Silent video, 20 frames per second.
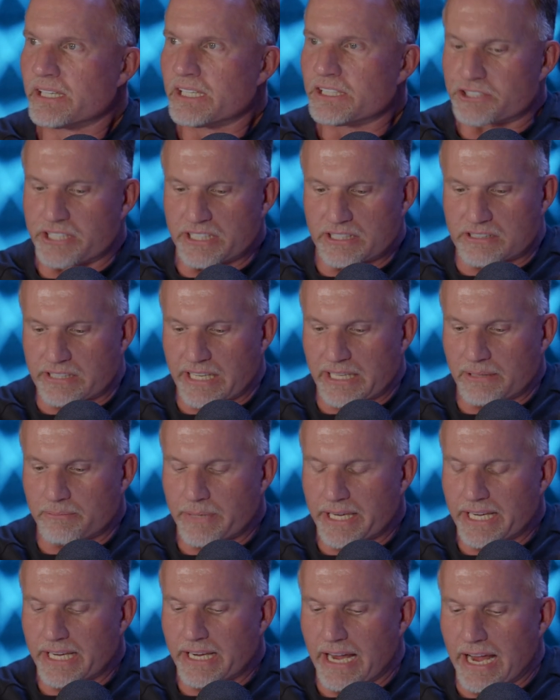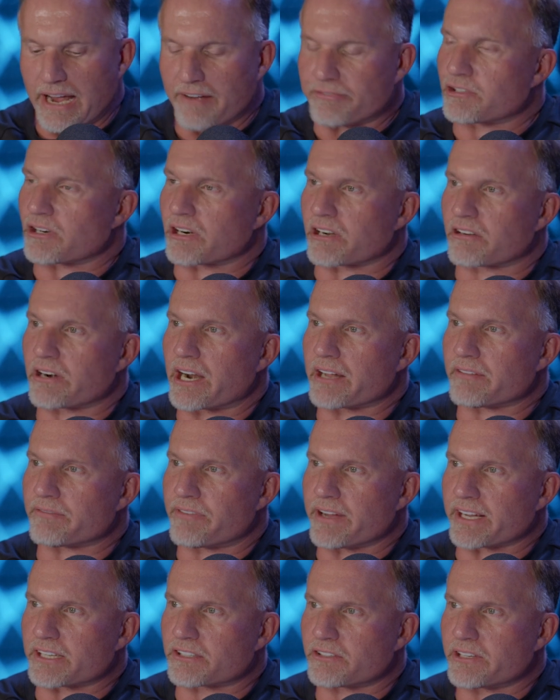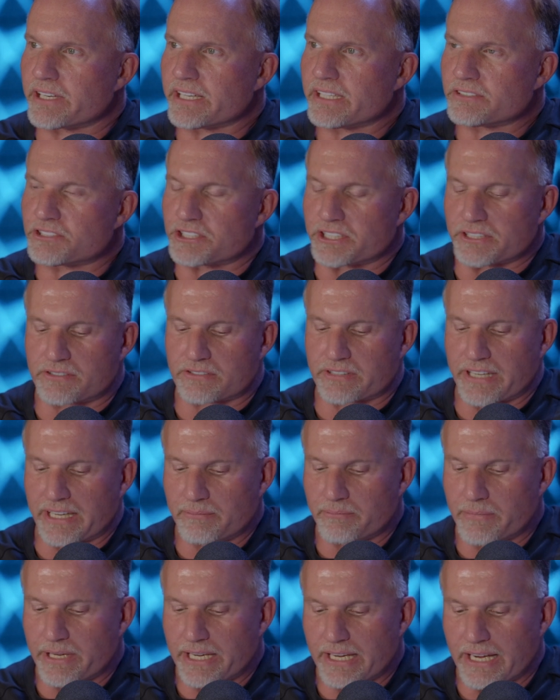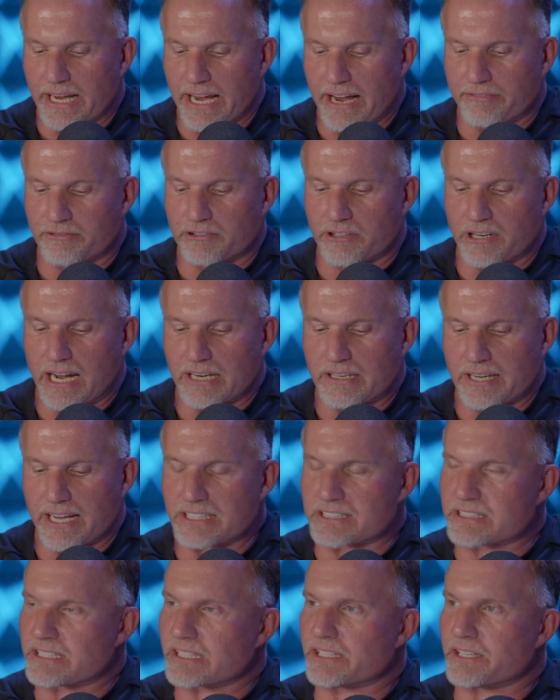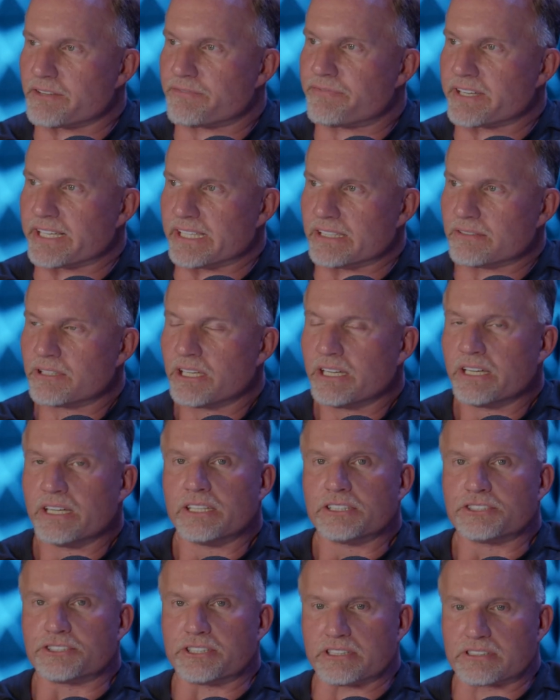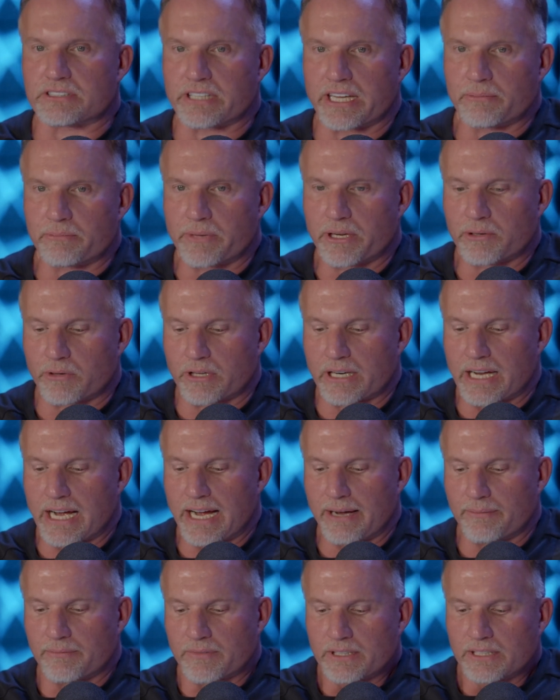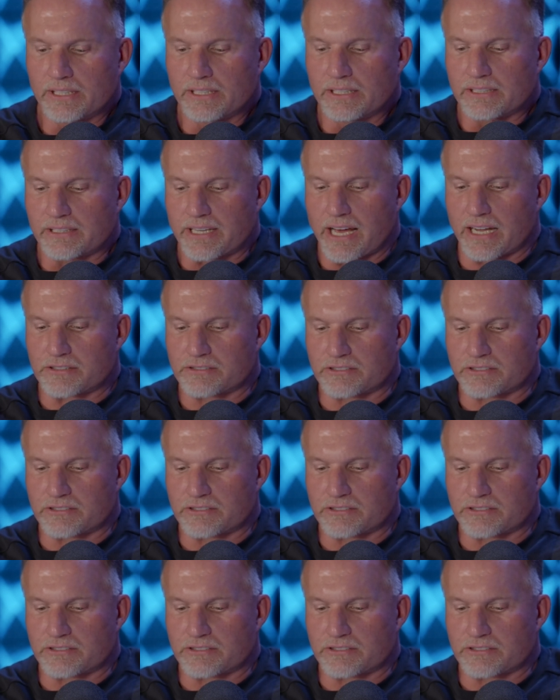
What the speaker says: She's seen me after a great victory. She's seen me after I tasted defeat. She's seen me when I got a